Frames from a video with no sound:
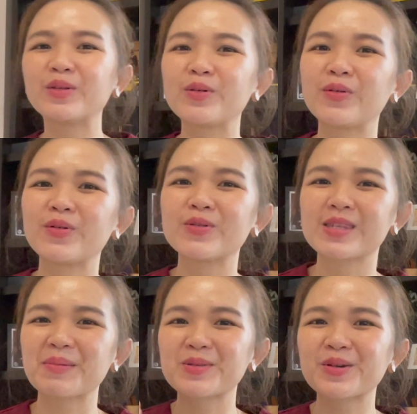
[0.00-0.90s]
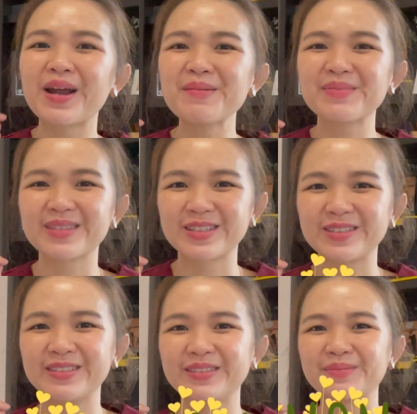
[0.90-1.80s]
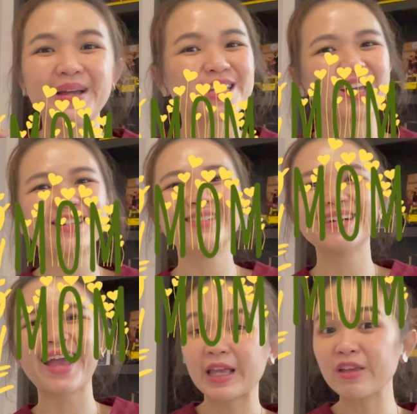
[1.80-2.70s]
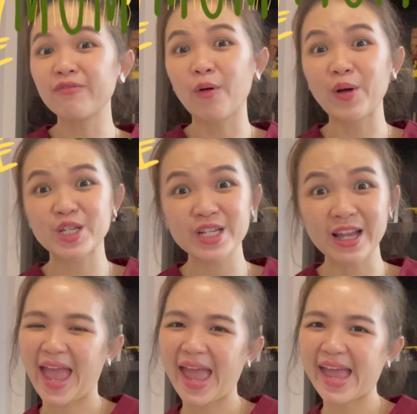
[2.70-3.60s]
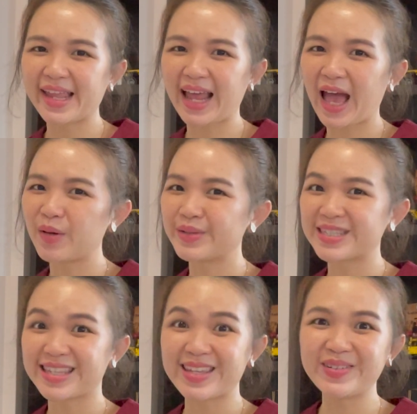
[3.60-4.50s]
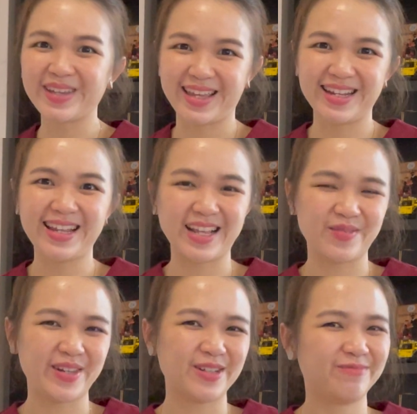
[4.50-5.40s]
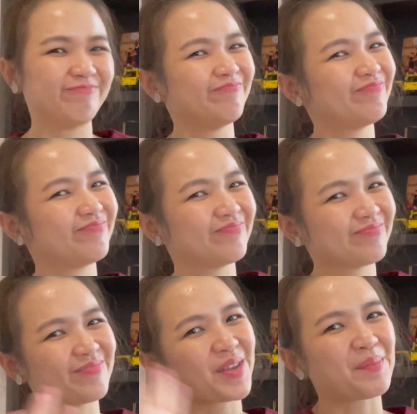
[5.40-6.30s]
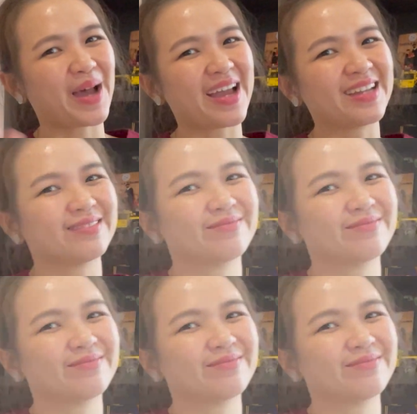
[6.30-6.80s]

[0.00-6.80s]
to subscribe to my channel. Thank you for watching, and I will see you in the next video. Bye.